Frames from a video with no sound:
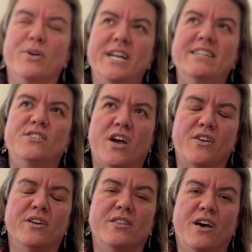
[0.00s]
Bernie's
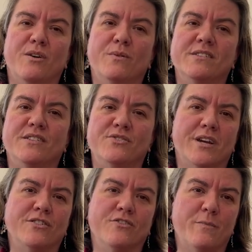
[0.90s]
daughter-in-law was the
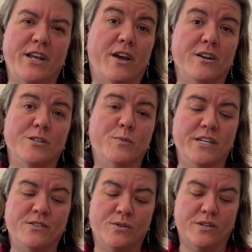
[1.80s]
director of my daughter's
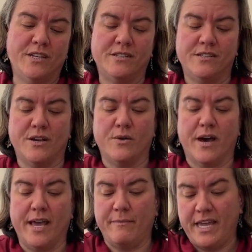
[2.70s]
preschool, and so
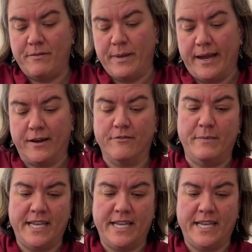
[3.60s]
I made a pair of